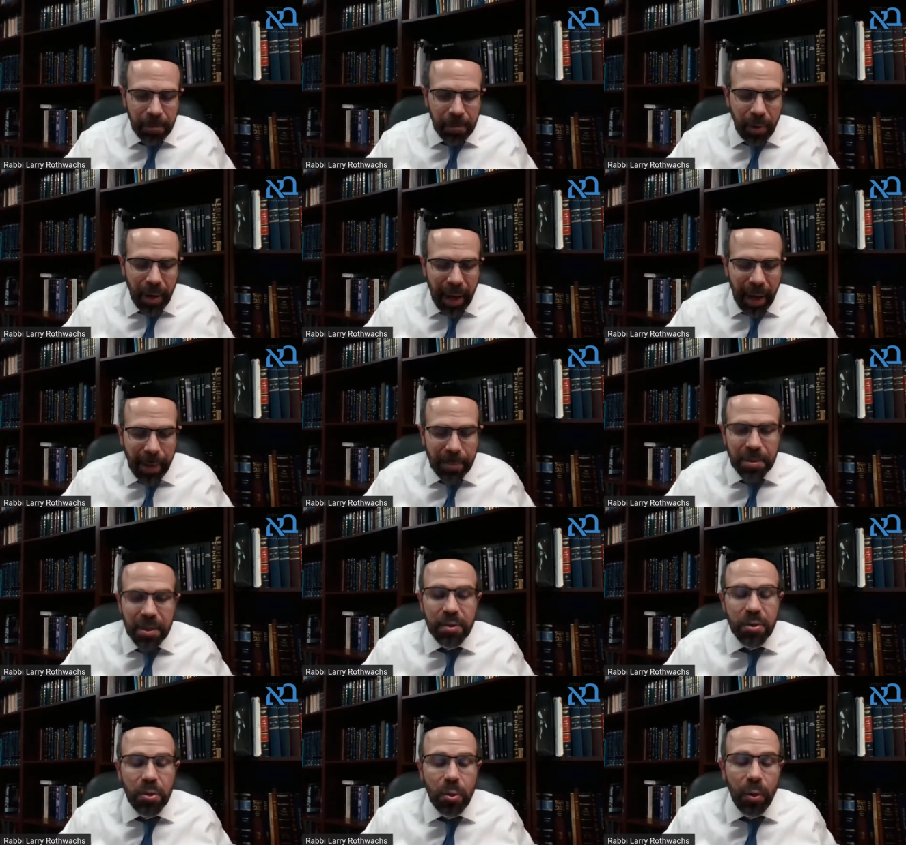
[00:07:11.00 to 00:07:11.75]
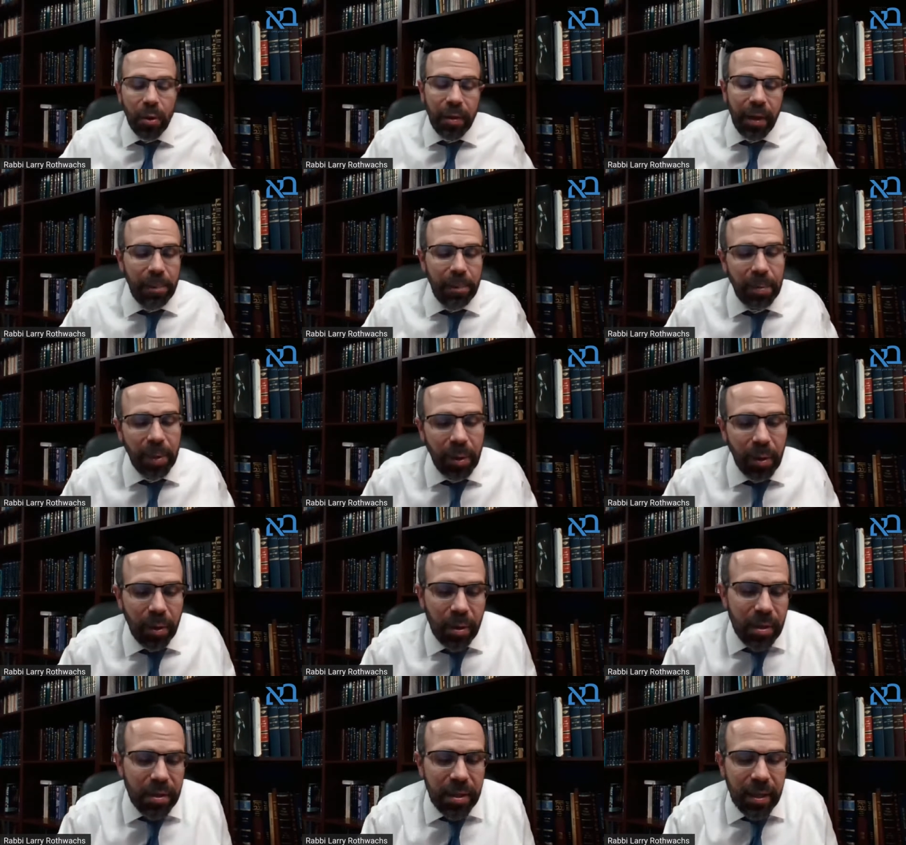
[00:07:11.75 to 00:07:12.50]
Perhaps it's called that
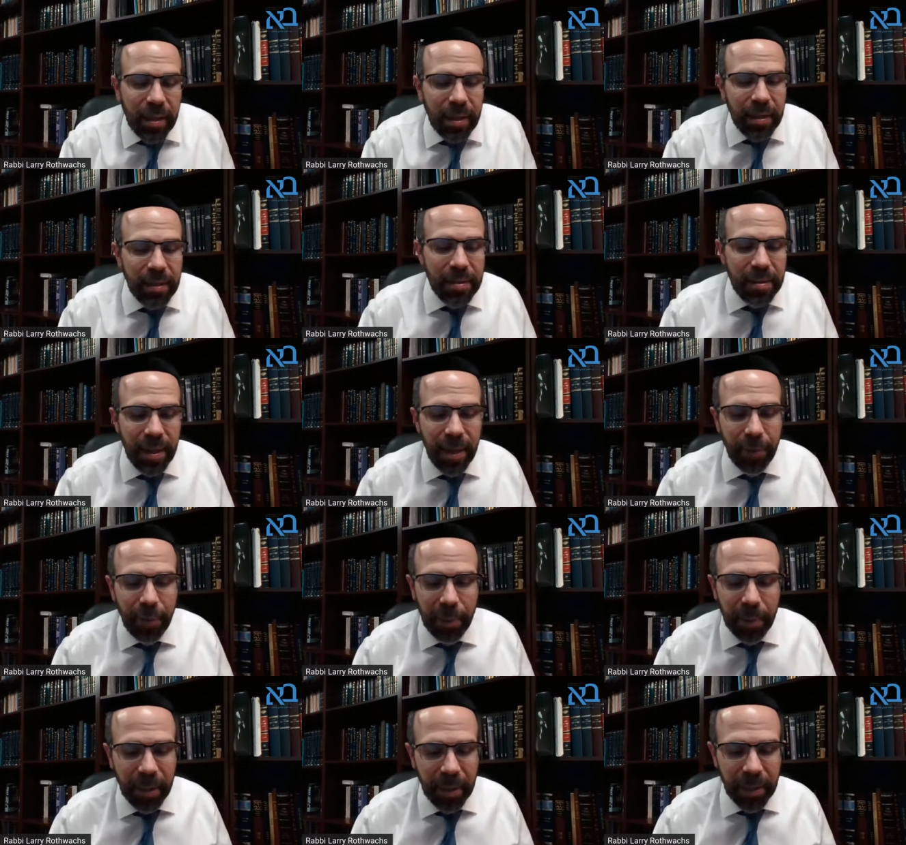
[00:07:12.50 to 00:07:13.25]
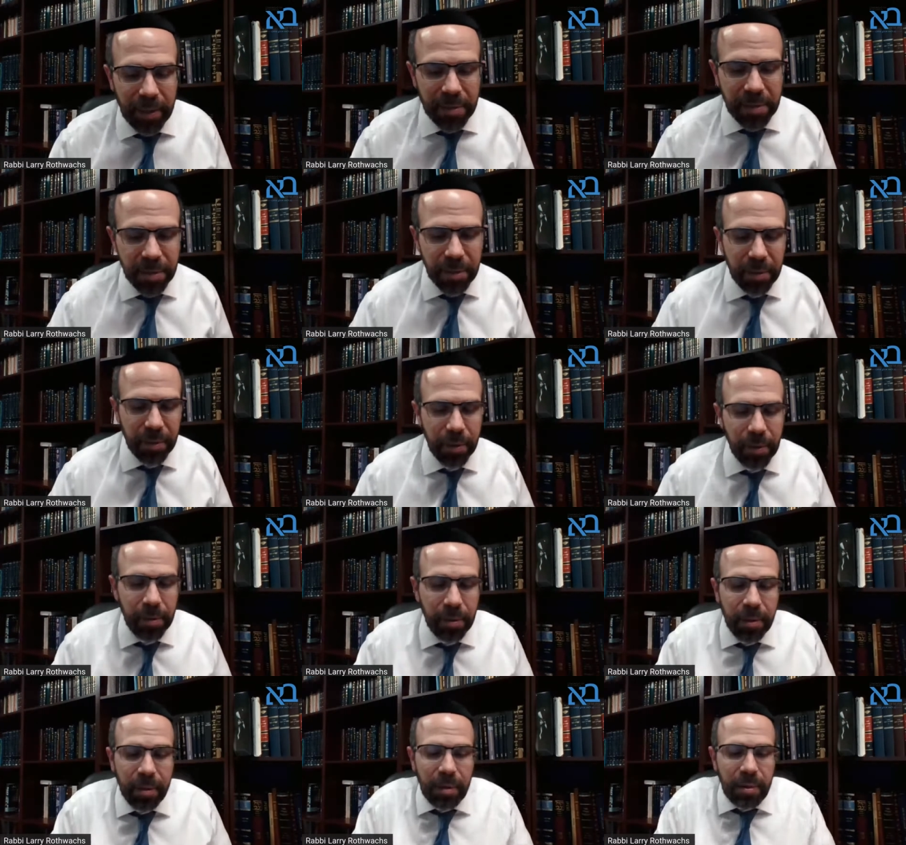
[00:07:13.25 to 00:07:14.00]
because it has never been
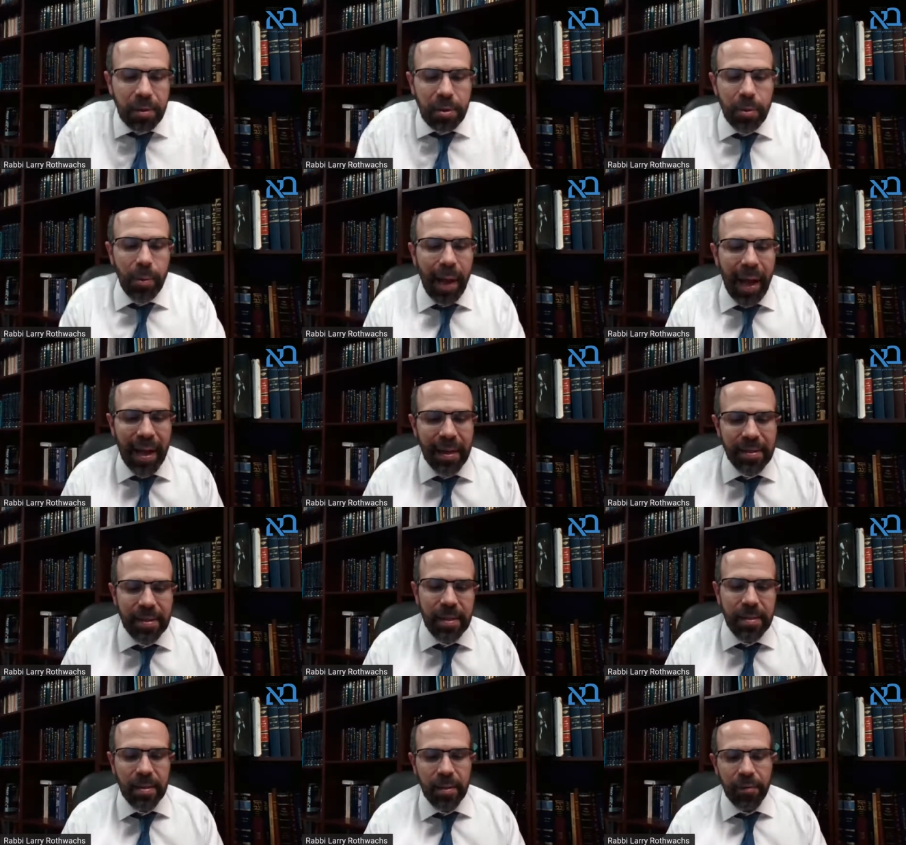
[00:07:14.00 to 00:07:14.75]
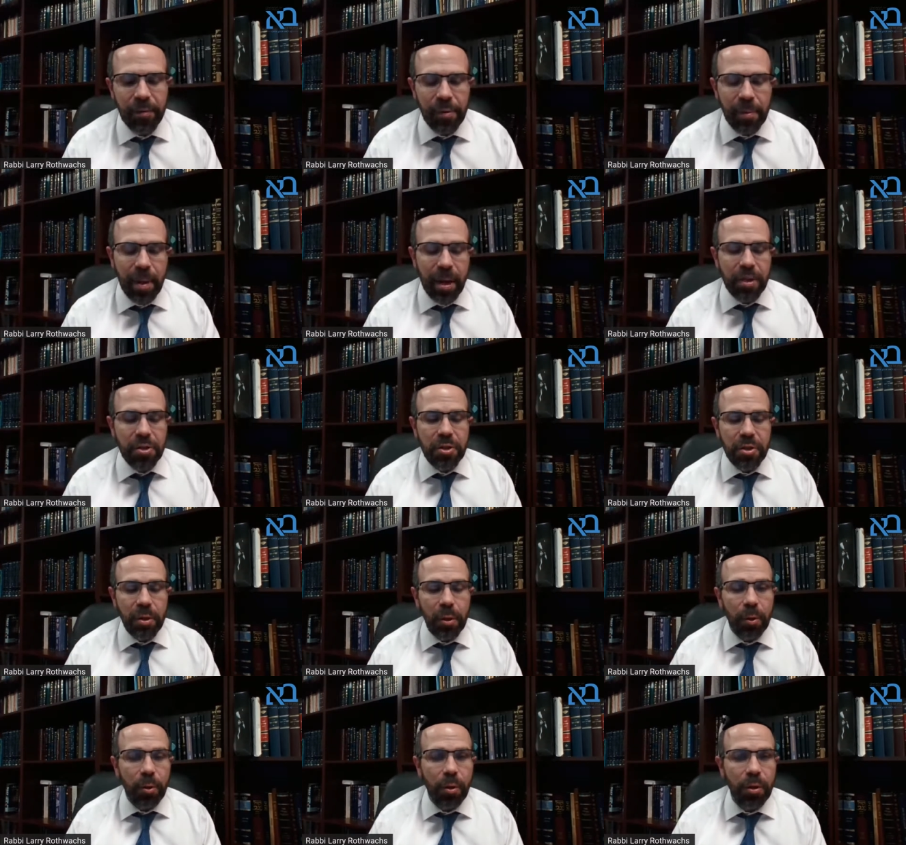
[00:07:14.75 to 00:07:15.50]
easier to access
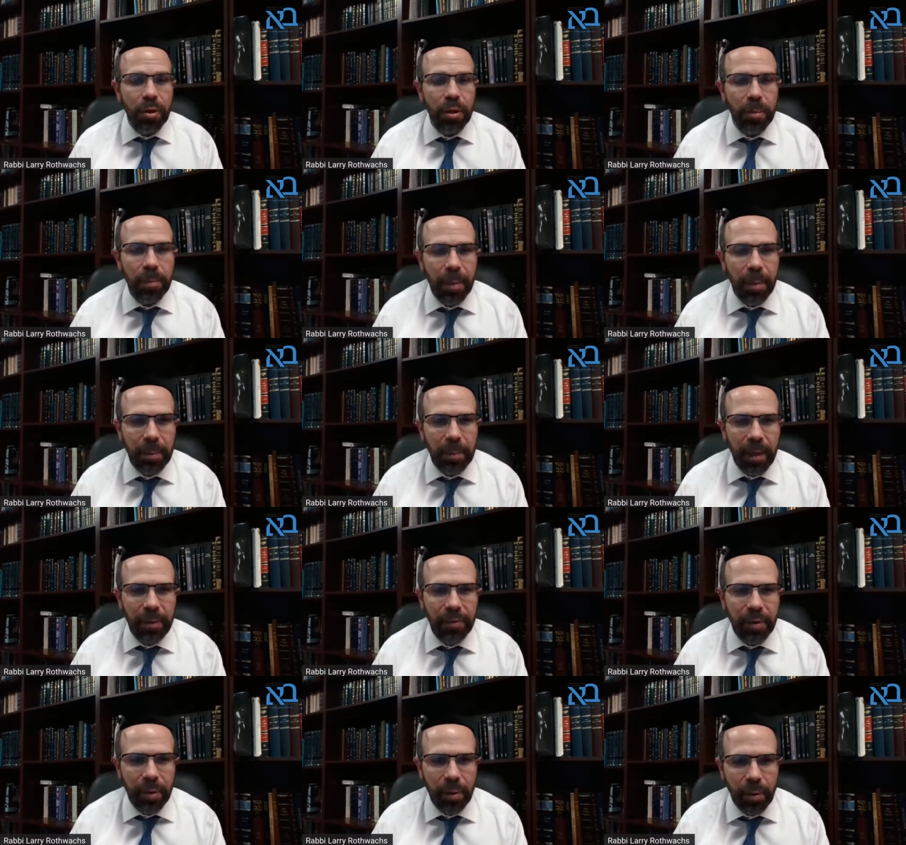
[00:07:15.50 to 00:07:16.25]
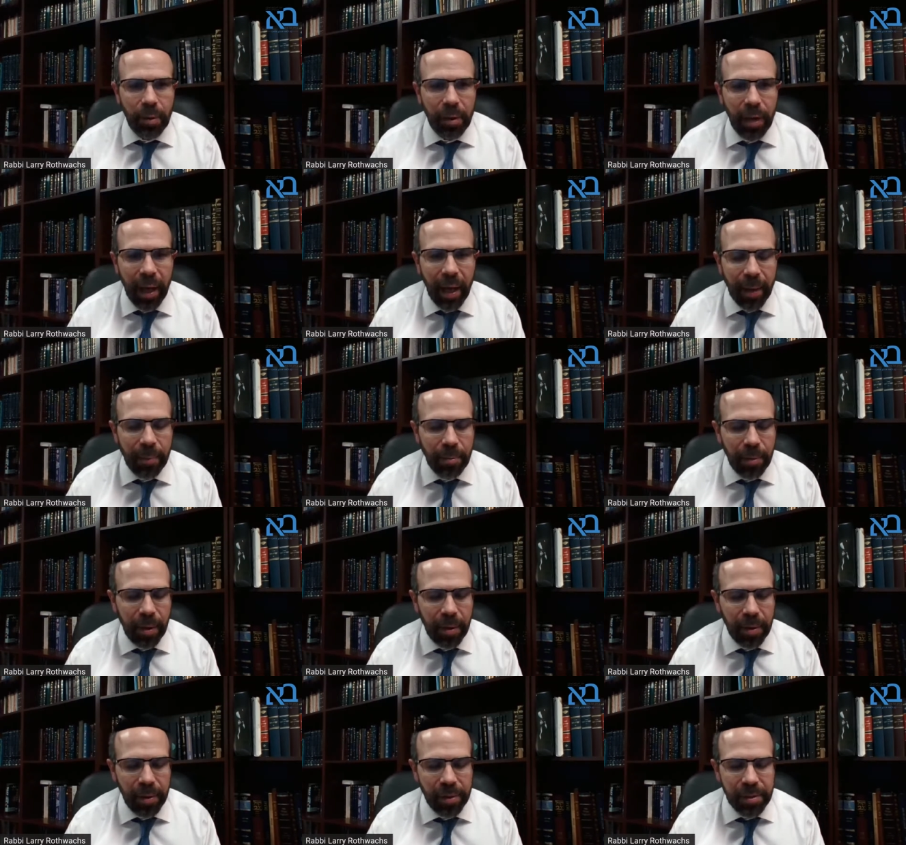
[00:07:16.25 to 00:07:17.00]
information. No longer do people have to go to
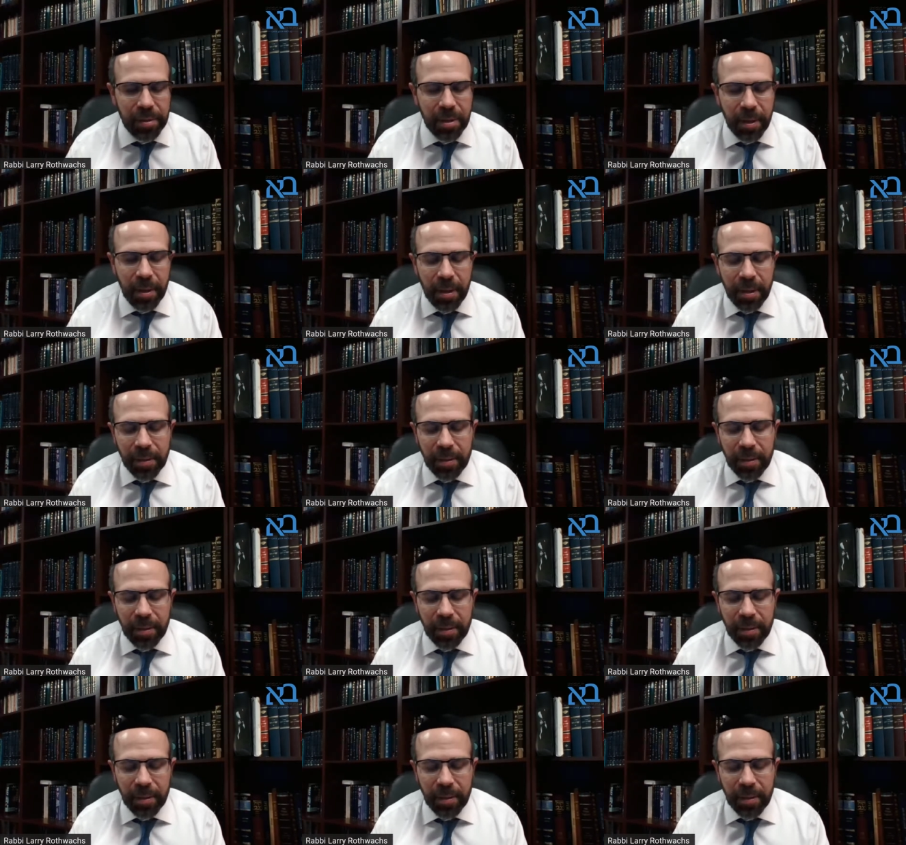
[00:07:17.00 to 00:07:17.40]
libraries.